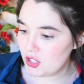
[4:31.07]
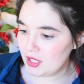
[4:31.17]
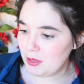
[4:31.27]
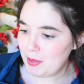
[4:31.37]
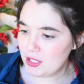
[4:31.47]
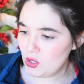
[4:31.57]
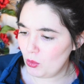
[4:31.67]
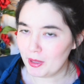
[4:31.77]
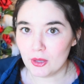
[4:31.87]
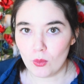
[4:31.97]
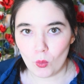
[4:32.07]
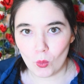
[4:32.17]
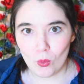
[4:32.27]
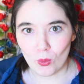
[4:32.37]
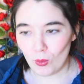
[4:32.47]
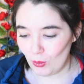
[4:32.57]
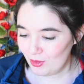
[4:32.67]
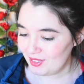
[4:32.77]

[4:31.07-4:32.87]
chili pinto bean. Ooh.